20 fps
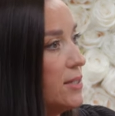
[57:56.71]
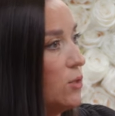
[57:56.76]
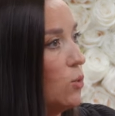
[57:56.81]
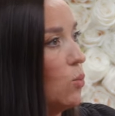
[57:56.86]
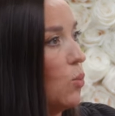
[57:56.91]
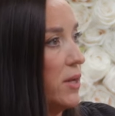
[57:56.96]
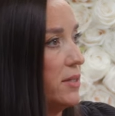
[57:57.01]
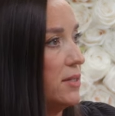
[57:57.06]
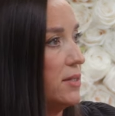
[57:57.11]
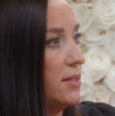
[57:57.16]
still
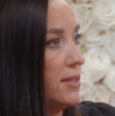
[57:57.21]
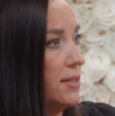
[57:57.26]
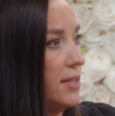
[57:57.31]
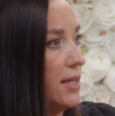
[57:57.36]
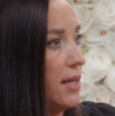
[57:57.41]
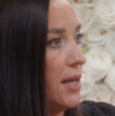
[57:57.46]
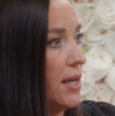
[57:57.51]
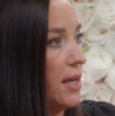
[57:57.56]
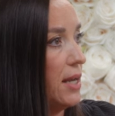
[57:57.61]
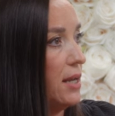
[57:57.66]
want to
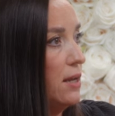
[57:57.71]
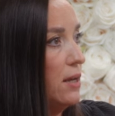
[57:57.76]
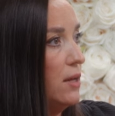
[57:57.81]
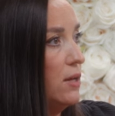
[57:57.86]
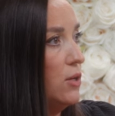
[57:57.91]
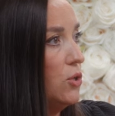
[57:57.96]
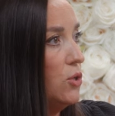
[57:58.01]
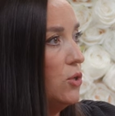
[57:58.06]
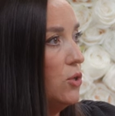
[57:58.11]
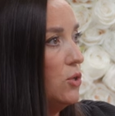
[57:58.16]
see the
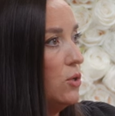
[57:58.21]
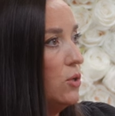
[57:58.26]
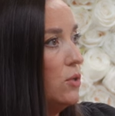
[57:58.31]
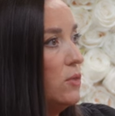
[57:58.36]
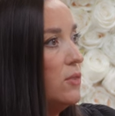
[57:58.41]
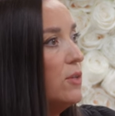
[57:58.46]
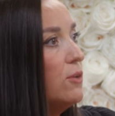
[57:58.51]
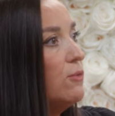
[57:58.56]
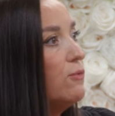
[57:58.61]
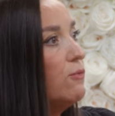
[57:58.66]

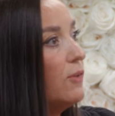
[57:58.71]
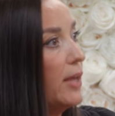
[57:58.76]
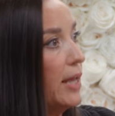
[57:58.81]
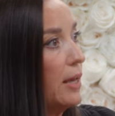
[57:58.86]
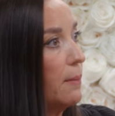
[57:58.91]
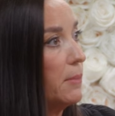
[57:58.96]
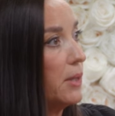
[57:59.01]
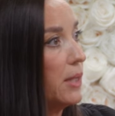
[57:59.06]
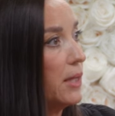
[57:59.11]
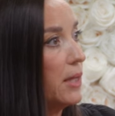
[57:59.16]
family, the
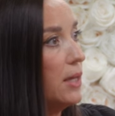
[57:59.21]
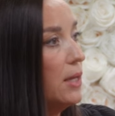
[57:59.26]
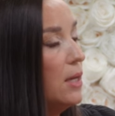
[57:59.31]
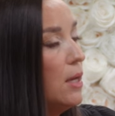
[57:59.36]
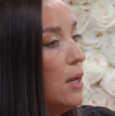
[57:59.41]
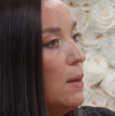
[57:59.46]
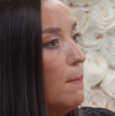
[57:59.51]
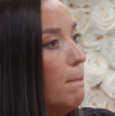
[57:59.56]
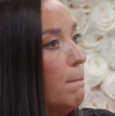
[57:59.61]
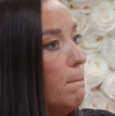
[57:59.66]
family that they've
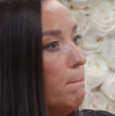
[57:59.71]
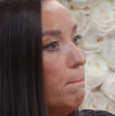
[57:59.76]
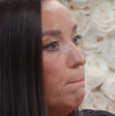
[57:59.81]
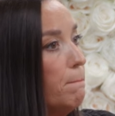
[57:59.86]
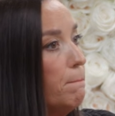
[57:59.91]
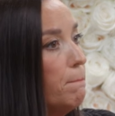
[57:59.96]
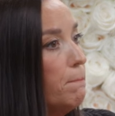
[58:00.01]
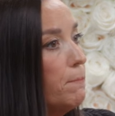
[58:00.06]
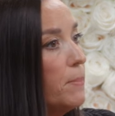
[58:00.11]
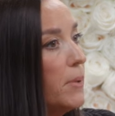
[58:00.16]
placed them into.